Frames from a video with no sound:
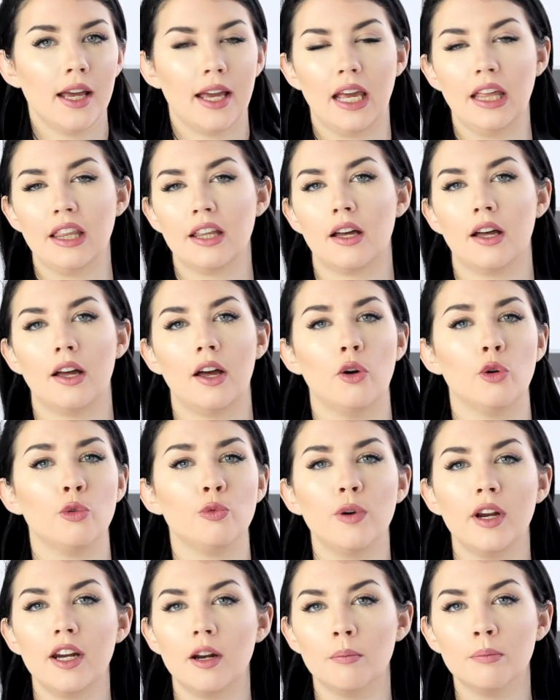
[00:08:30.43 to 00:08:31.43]
Either
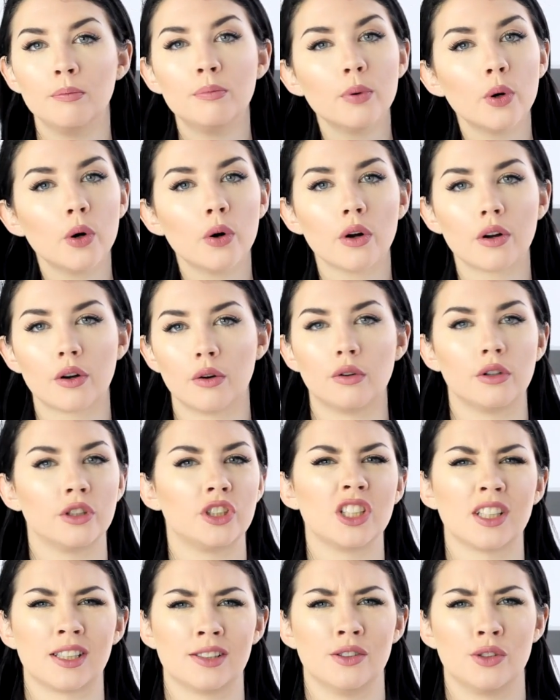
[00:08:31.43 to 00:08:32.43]
read a book or
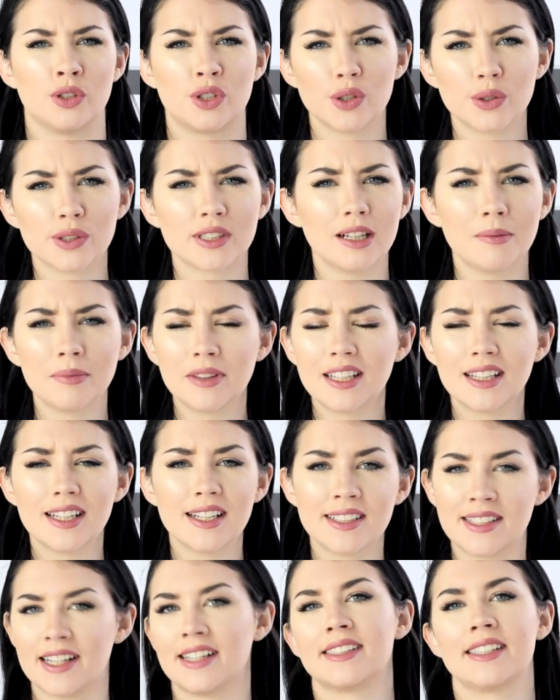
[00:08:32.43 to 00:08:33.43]
just do something
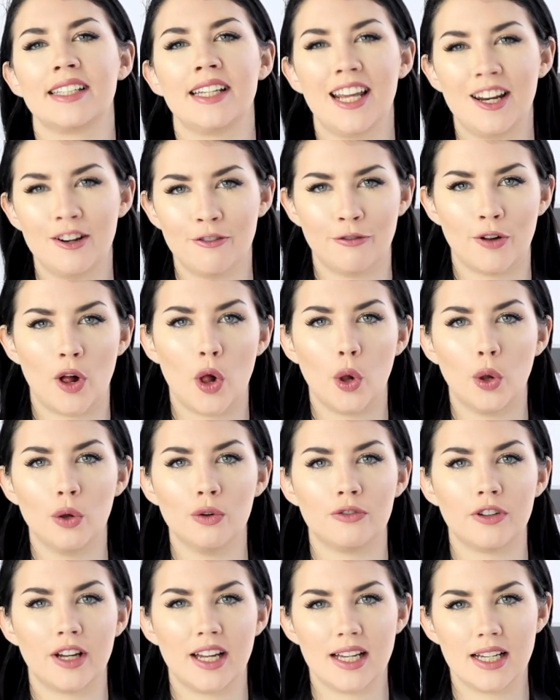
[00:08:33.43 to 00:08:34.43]
that doesn't
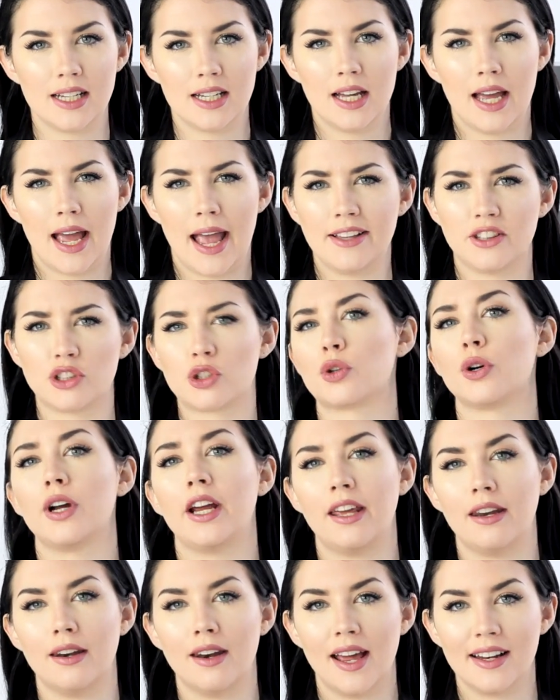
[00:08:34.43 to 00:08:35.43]
involve a
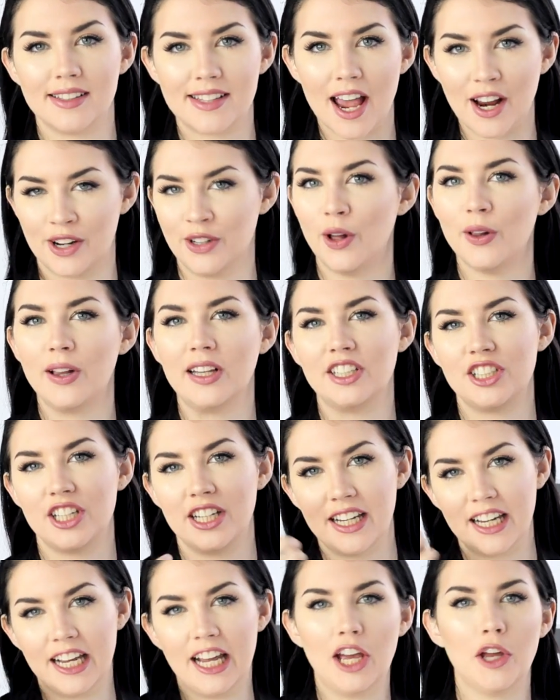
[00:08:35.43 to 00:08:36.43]
screen and
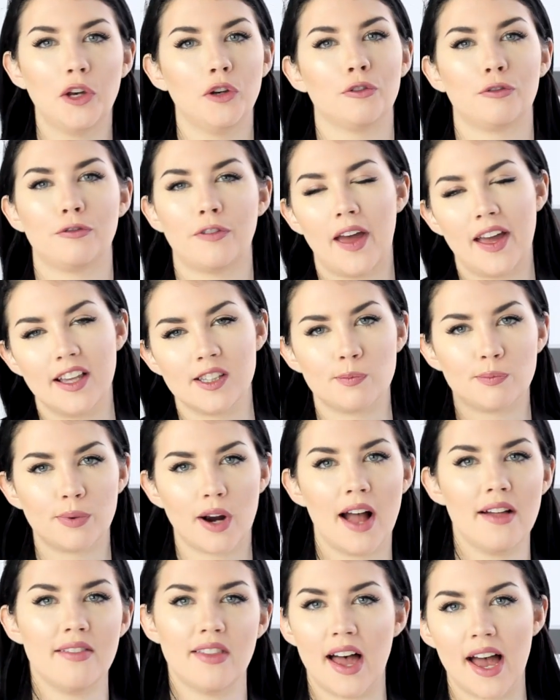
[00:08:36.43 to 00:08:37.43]
technology in your face,
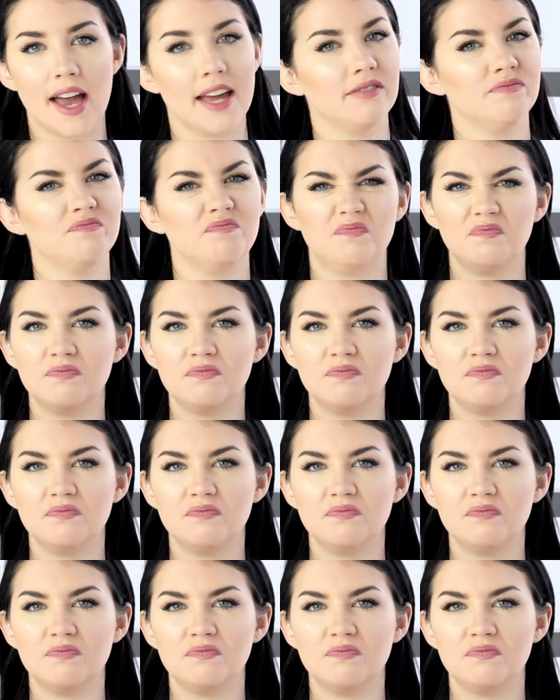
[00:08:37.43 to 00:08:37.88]
bright light.